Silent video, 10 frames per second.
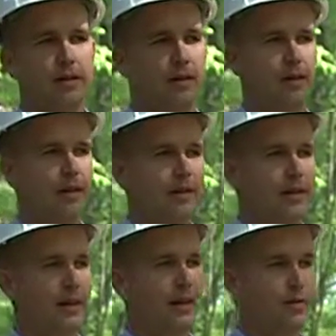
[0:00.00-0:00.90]
Okay,
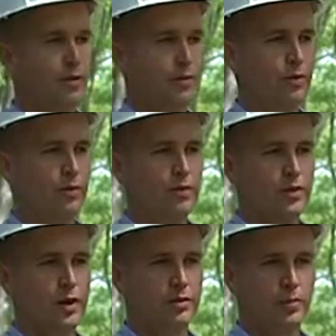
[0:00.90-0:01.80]
we've
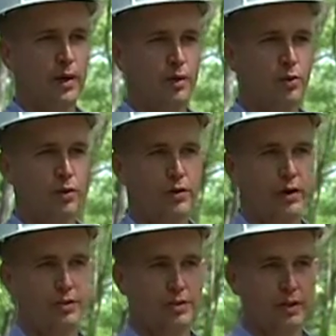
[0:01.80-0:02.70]
talked about
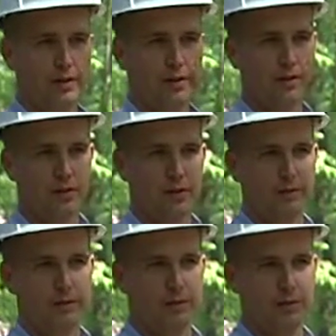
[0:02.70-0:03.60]
coordination. I'll give you
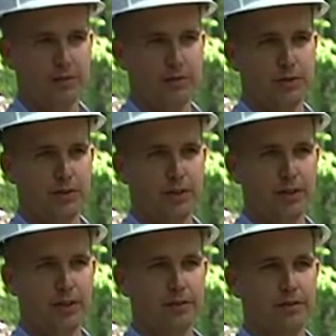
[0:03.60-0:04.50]
a specific
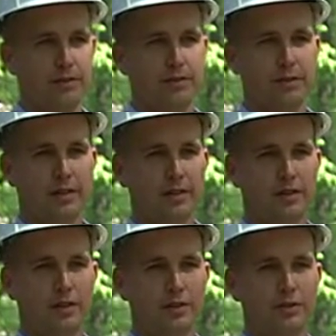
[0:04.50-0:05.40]
instance that
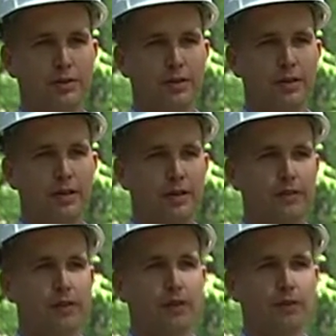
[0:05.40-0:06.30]
shows the
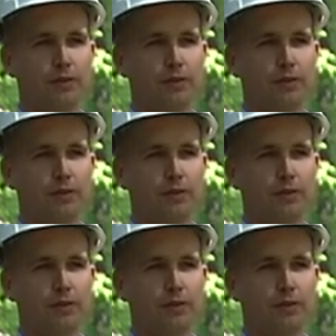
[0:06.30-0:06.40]
level of